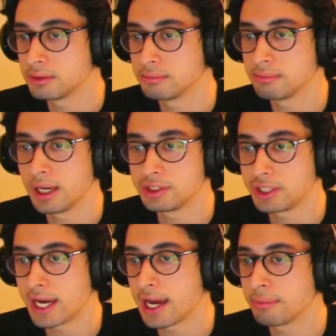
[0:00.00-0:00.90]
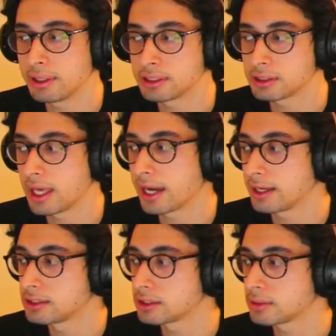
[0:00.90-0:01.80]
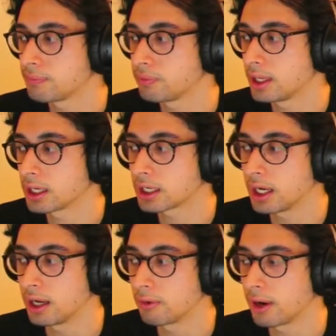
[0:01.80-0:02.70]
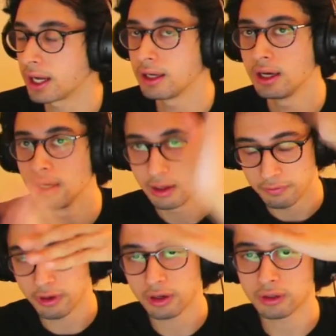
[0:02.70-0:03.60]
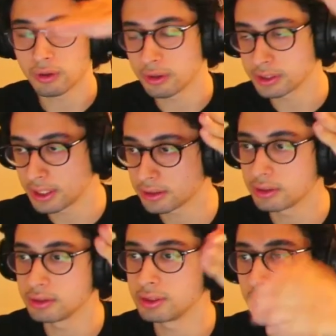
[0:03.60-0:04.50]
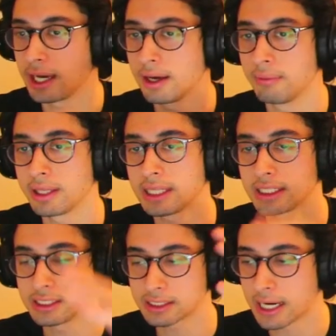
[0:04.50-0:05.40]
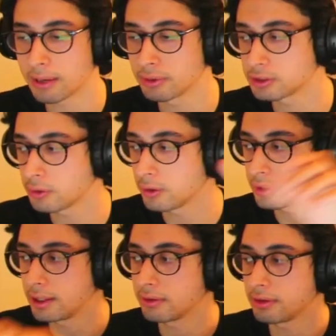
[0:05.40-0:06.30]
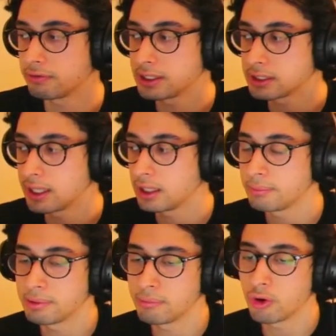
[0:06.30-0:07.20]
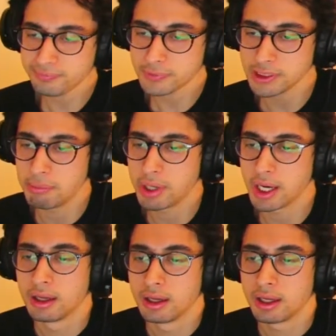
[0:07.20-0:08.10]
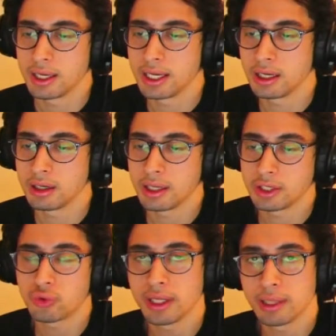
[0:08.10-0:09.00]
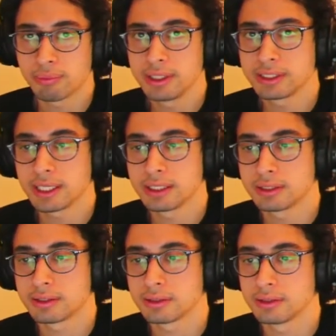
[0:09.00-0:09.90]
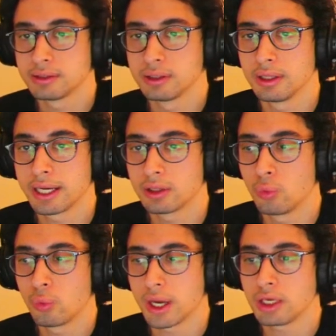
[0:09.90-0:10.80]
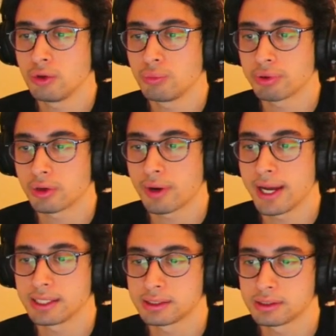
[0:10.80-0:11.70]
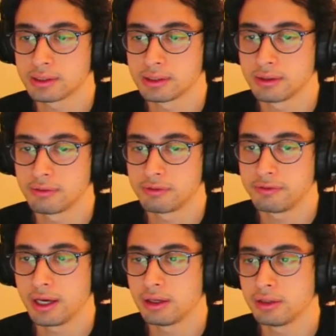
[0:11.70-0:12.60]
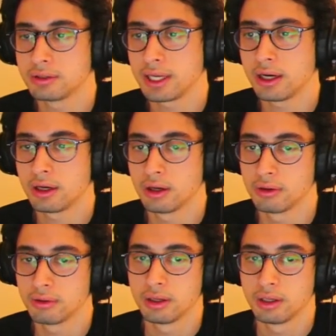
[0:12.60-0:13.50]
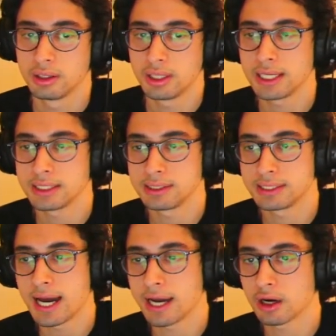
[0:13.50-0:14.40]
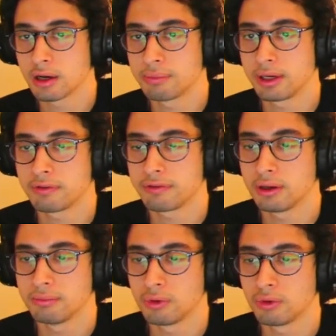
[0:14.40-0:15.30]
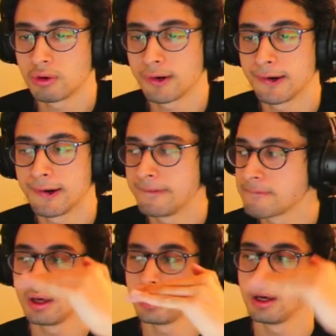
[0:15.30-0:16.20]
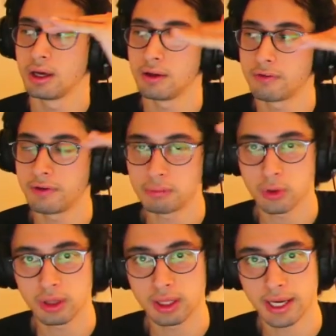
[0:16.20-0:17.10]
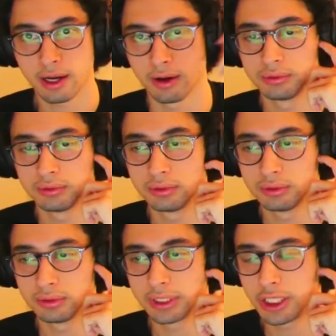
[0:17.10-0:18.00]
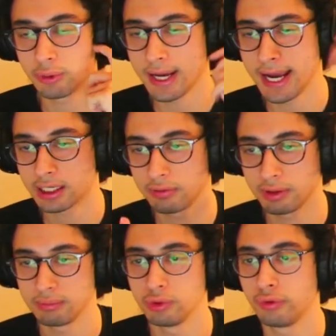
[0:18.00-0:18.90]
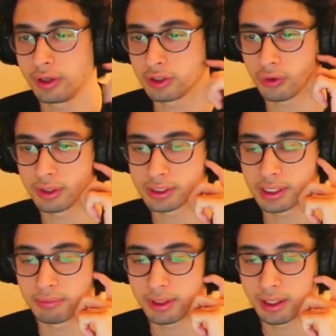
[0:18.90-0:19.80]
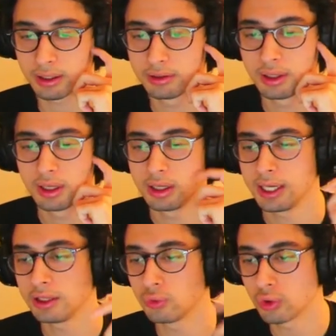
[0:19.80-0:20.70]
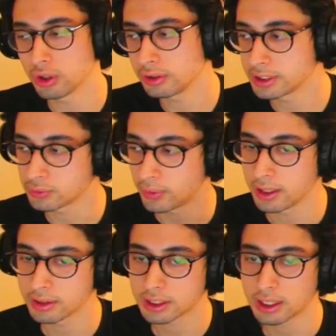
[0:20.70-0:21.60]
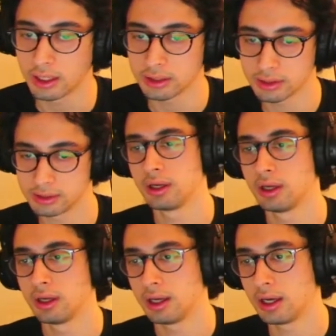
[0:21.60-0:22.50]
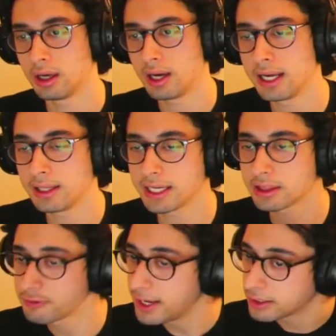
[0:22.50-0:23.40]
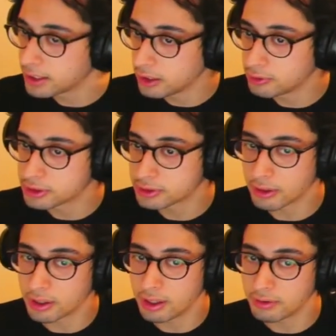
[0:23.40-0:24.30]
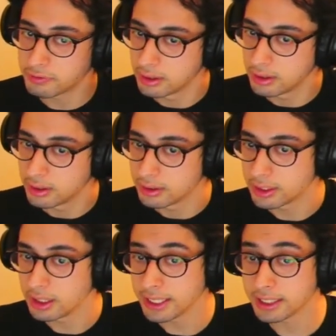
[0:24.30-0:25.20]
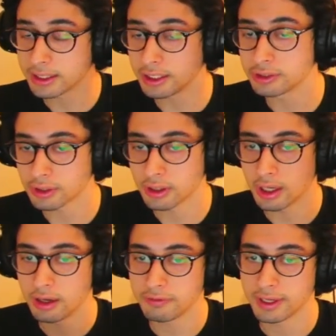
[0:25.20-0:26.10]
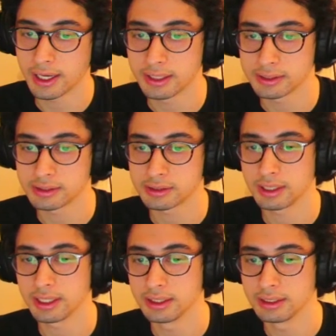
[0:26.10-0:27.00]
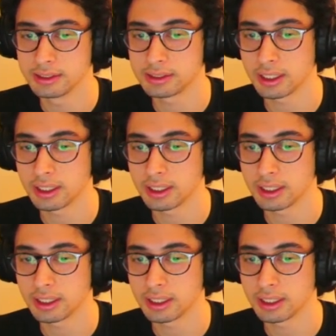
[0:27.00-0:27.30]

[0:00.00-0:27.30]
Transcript: a jab, a slice, and a cut, right? Vertical, horizontal, jab. That's in Skyward Sword. They fleshed it out a little bit more. But in Twilight Princess, like the way you progressed felt, I don't know, not dire, but it felt more layered. Like you were actively moving towards something. And the world as well, and the colors. I like the fact that you start off, the Link that you start off as is